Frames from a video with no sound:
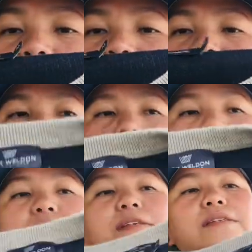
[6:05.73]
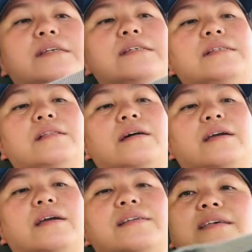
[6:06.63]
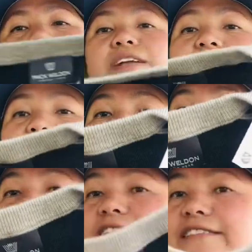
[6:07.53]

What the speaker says: So this is like $7.99,